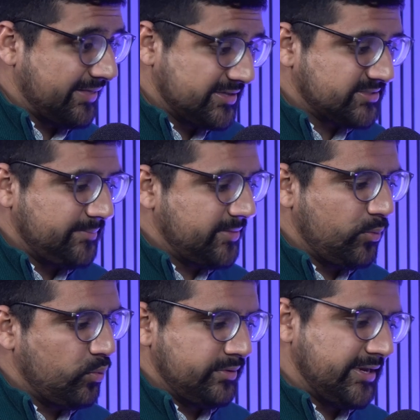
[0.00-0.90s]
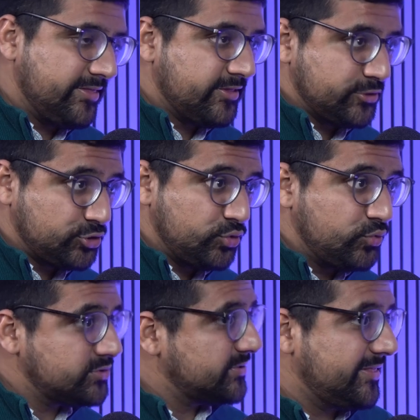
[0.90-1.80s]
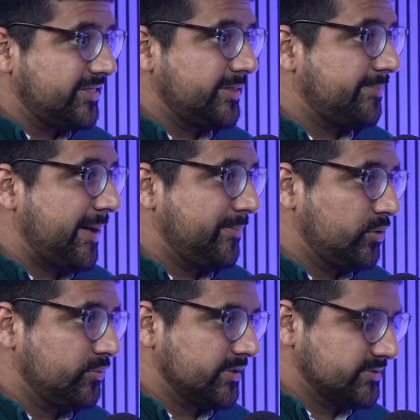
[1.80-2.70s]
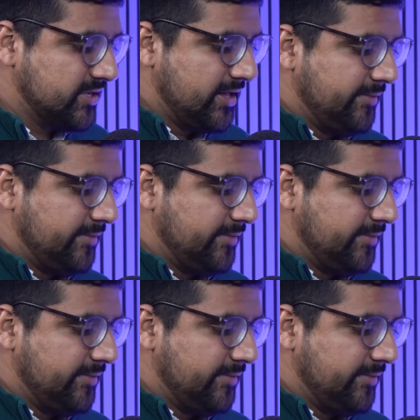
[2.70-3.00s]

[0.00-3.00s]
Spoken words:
At that time, they neither the Jews, neither the Babylonians.